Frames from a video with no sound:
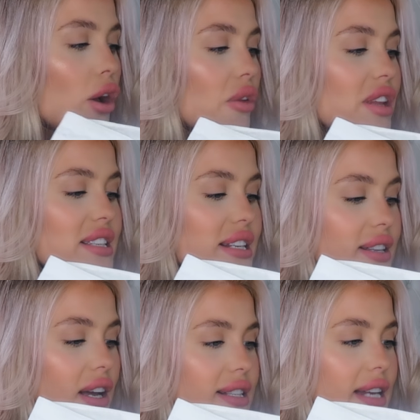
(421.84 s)
I got these in a
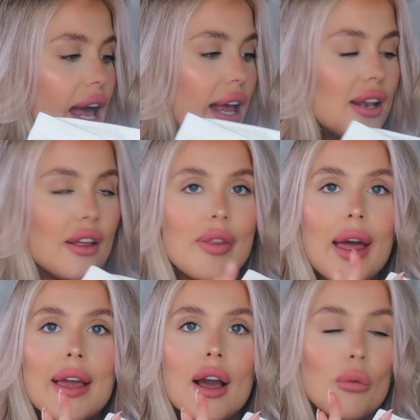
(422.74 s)
size 10.
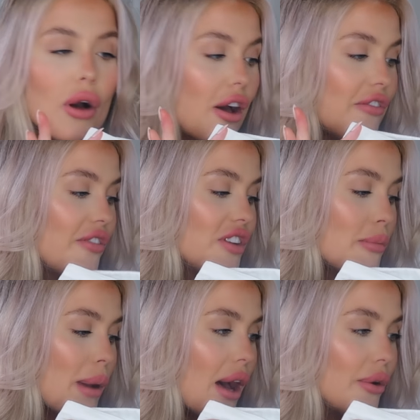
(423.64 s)
They were
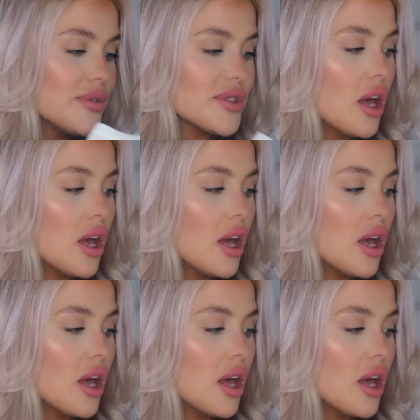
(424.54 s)
£15.